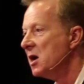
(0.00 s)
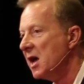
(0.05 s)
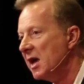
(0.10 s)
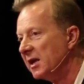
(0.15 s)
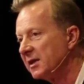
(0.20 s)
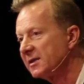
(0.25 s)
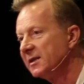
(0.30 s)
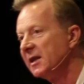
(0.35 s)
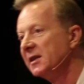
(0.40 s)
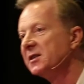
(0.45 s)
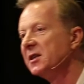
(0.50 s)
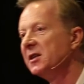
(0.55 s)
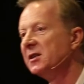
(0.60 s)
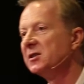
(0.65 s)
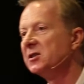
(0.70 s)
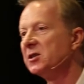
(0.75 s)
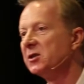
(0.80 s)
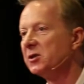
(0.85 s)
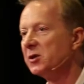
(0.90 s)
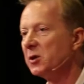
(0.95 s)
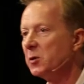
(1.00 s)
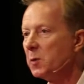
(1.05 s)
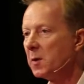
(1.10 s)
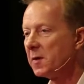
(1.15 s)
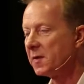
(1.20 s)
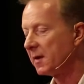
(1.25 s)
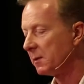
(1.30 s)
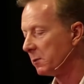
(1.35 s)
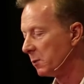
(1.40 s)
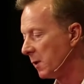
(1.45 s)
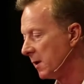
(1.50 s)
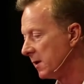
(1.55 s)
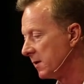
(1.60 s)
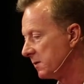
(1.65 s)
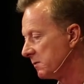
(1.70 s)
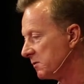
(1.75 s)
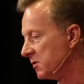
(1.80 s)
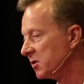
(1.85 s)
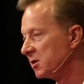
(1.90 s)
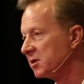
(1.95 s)
it's less easy to do
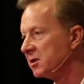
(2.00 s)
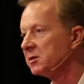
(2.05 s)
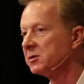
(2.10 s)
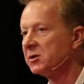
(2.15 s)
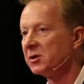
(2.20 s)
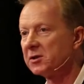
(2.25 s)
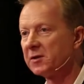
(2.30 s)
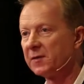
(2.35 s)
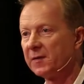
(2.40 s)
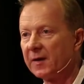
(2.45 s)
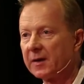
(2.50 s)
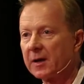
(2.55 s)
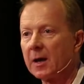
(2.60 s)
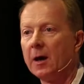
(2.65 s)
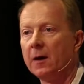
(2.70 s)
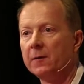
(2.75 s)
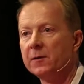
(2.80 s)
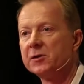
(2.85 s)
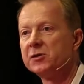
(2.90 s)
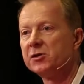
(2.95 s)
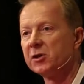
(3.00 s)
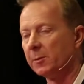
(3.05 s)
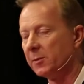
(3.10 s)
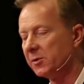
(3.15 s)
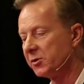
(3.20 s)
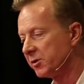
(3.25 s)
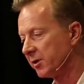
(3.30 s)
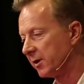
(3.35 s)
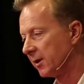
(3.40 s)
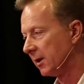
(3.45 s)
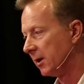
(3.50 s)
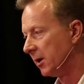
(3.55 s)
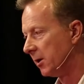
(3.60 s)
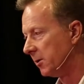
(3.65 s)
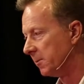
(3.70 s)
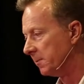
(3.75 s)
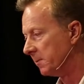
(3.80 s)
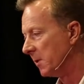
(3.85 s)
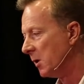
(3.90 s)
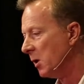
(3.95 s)
with just justifying it on the geometry
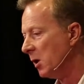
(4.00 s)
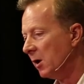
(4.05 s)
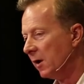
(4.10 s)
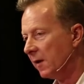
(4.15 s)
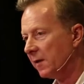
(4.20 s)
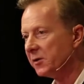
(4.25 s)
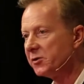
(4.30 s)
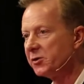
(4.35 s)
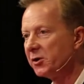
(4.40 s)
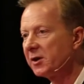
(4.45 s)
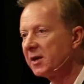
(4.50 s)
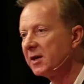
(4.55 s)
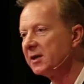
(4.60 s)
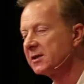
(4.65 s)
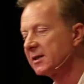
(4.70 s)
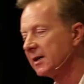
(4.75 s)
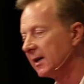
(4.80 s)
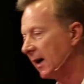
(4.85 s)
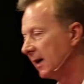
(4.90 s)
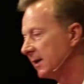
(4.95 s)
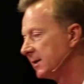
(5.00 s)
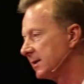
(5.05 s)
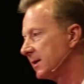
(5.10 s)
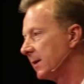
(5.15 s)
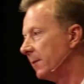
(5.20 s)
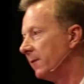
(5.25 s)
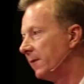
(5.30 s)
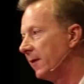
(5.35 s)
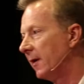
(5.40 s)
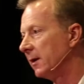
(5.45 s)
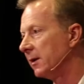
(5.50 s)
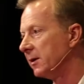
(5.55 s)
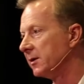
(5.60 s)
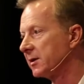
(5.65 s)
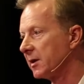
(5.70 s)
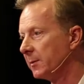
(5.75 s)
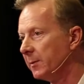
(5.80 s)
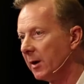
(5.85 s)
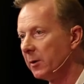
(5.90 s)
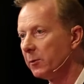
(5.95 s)
alone. And the trick is to add some value.
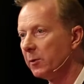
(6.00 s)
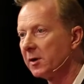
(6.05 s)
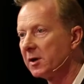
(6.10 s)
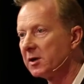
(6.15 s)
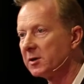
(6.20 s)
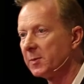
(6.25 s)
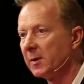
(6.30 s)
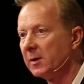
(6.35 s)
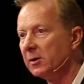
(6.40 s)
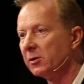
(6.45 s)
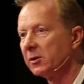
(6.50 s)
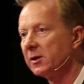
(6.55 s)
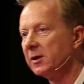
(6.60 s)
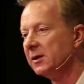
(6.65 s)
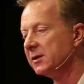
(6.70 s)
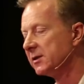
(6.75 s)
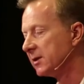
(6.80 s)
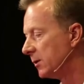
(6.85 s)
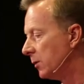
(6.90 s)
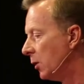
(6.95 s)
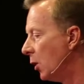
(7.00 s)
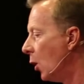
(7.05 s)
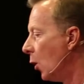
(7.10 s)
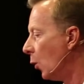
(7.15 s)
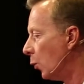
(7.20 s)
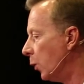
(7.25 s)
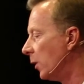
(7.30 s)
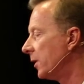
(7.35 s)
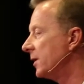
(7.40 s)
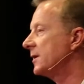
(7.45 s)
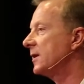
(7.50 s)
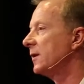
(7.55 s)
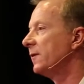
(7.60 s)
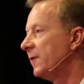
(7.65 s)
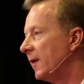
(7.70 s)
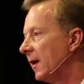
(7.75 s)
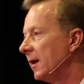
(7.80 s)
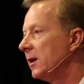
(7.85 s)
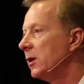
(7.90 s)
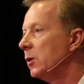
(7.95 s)
So my work has been looking into what is the
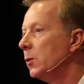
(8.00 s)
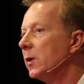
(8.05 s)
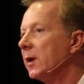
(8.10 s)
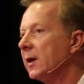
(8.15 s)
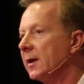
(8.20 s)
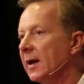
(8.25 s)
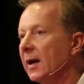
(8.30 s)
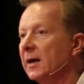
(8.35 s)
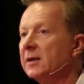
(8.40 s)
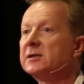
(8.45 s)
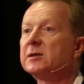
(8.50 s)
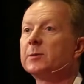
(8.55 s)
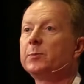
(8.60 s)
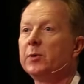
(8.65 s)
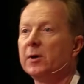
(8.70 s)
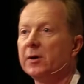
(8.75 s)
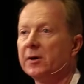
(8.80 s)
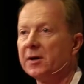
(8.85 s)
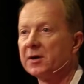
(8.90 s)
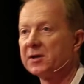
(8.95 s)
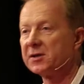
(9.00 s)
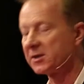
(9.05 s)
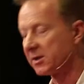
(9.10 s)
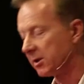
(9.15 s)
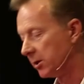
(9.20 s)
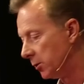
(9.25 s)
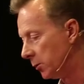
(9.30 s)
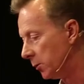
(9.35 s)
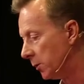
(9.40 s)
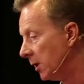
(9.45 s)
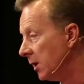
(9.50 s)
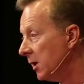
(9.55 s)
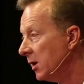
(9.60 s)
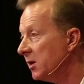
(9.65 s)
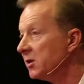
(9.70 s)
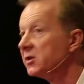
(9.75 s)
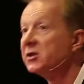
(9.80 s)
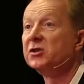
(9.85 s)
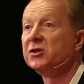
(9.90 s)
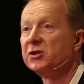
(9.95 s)
value we can add to products to
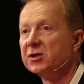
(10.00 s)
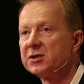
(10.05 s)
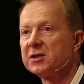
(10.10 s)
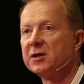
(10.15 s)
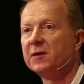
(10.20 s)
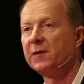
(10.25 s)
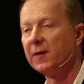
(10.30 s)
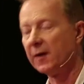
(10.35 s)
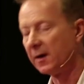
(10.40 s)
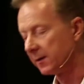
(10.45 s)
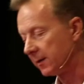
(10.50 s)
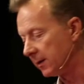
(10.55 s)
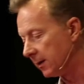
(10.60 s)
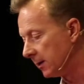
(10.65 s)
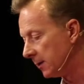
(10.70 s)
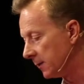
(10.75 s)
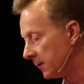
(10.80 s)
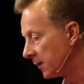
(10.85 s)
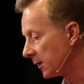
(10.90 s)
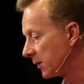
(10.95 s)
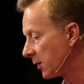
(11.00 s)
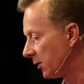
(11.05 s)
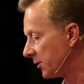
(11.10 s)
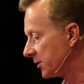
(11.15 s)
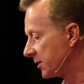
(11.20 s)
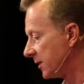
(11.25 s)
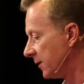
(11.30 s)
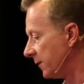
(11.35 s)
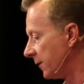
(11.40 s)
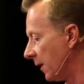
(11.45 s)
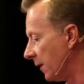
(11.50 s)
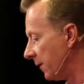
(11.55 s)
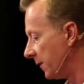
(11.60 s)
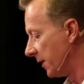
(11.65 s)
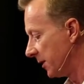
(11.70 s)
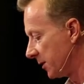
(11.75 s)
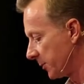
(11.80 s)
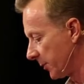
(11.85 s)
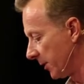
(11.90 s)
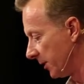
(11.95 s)
justify the cost of
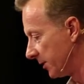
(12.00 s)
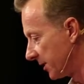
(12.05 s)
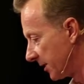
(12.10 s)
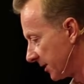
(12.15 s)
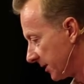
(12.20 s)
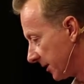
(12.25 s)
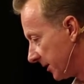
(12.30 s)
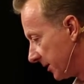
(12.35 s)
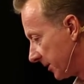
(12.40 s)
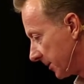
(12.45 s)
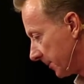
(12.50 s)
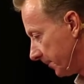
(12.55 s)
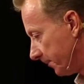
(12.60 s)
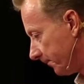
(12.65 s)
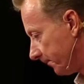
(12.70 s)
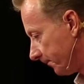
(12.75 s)
these processes.